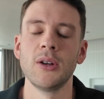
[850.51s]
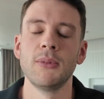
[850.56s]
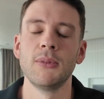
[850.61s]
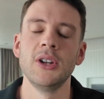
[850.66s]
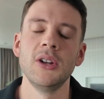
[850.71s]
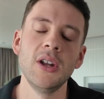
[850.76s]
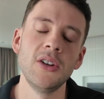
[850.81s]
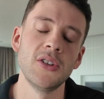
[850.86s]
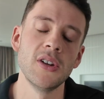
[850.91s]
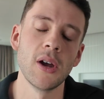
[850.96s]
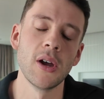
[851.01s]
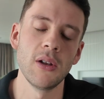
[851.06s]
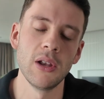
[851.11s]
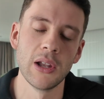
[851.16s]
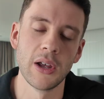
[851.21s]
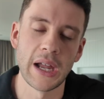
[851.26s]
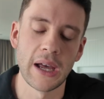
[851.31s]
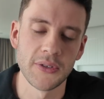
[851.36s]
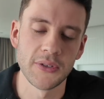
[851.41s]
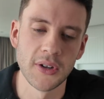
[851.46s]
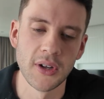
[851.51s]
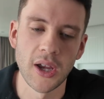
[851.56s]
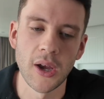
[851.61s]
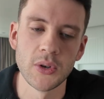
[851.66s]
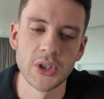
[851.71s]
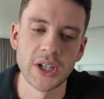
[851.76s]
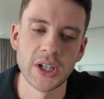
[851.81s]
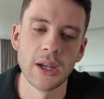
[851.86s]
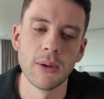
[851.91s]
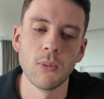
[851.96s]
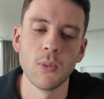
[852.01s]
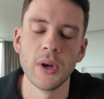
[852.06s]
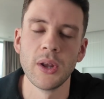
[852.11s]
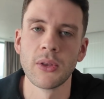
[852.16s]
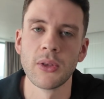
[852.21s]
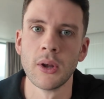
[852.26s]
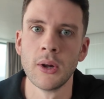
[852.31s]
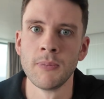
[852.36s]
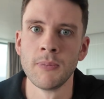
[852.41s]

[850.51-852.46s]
And you need to learn how to negotiate with